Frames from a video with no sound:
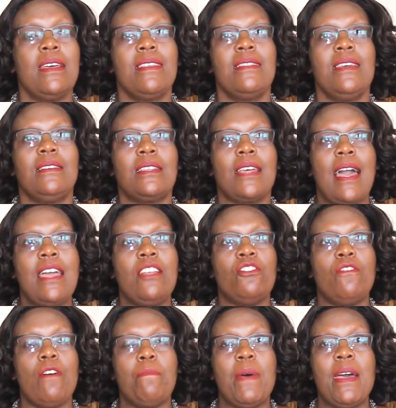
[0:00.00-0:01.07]
This kind
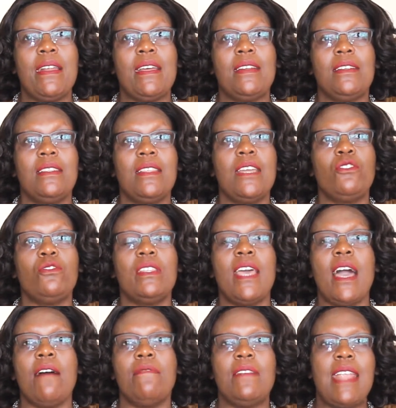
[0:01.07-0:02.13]
of a parent, they
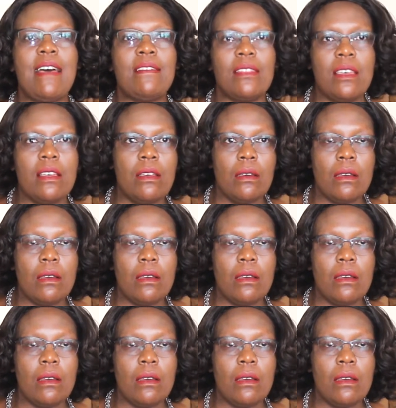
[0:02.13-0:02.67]
have nothing